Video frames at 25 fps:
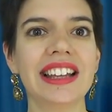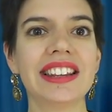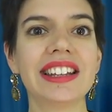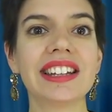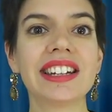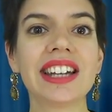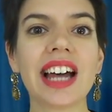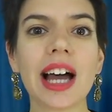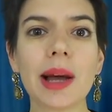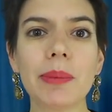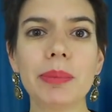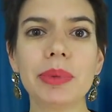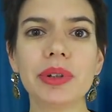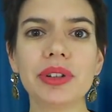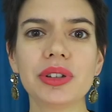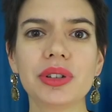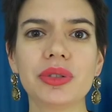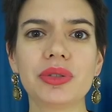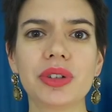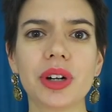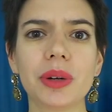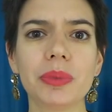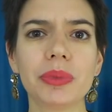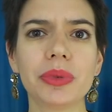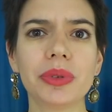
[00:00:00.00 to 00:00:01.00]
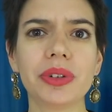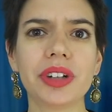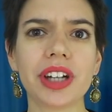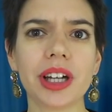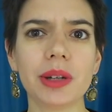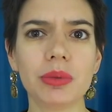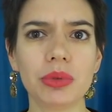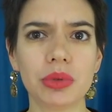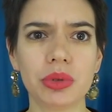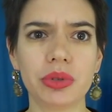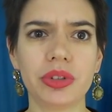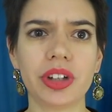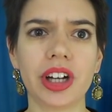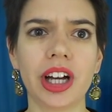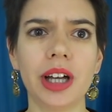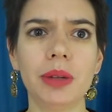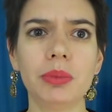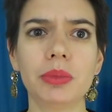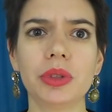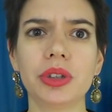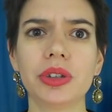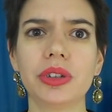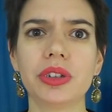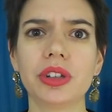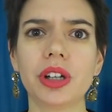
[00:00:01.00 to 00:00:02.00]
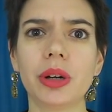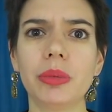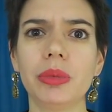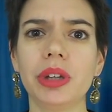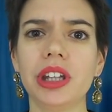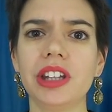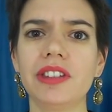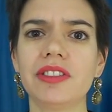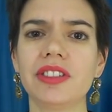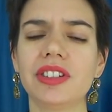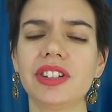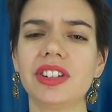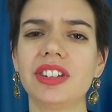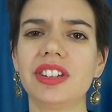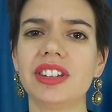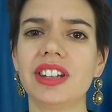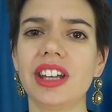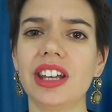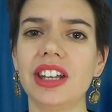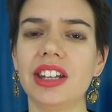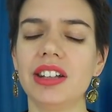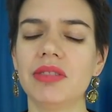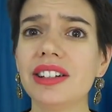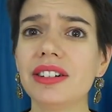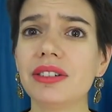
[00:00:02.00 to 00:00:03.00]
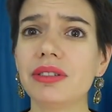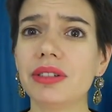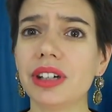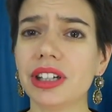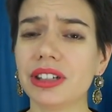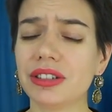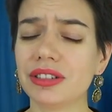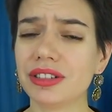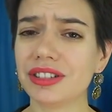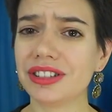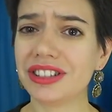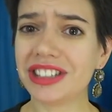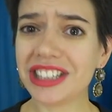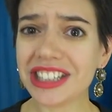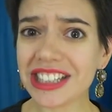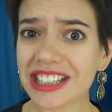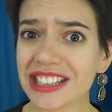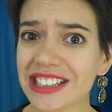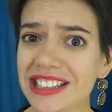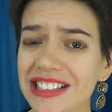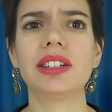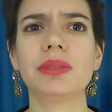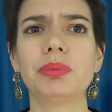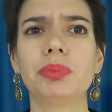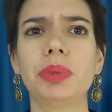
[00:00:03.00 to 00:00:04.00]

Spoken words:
That happens from time to time, but some even say regularly.